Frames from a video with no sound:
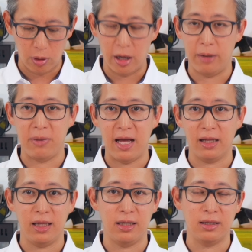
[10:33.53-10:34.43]

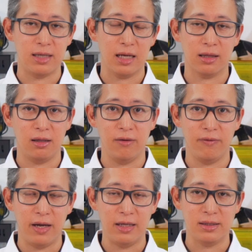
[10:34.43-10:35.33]
automatically detect the
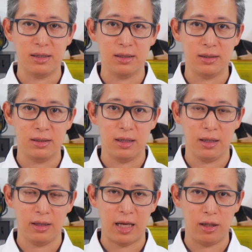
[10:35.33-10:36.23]
devices
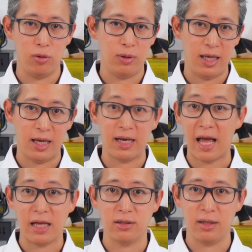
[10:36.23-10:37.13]
that you can
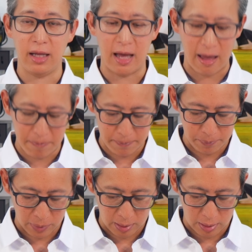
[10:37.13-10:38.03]
add to the app,
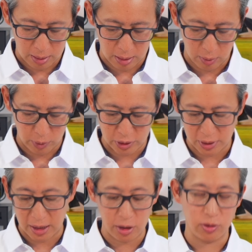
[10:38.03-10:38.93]
which
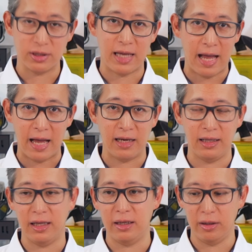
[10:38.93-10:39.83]
then you just add, and
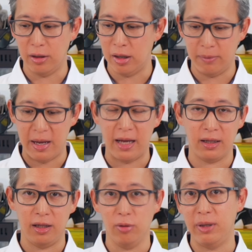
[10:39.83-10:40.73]
then
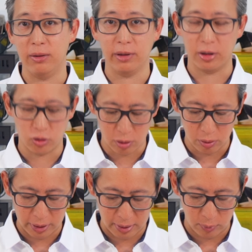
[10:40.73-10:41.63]
automatically you'll be able to
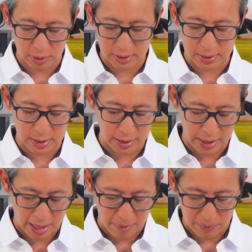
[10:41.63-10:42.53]
control it once it's in the
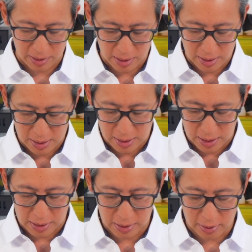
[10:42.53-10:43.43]
app.
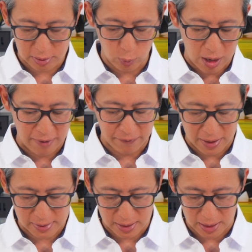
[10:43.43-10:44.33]
And then there's the Wi-Fi
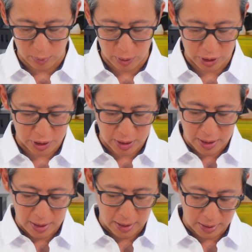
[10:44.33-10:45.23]
setting, which
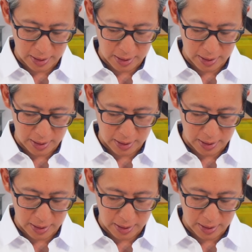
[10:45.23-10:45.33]
in